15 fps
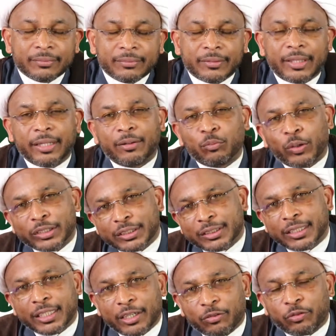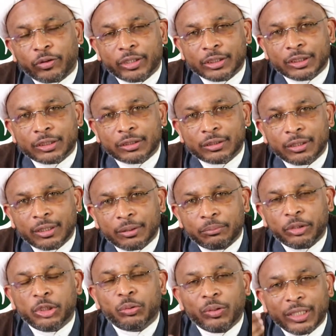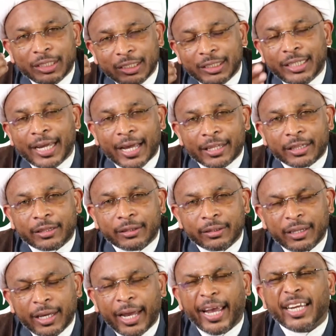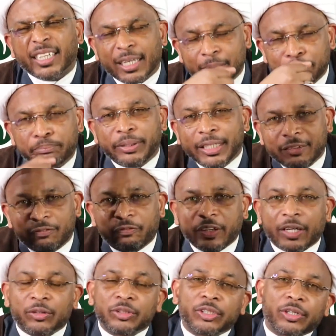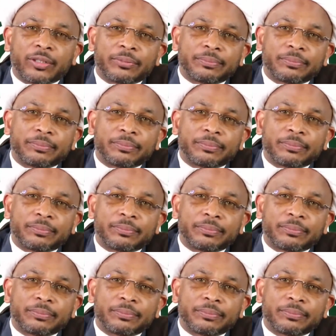then what's the difference between death and complete failure?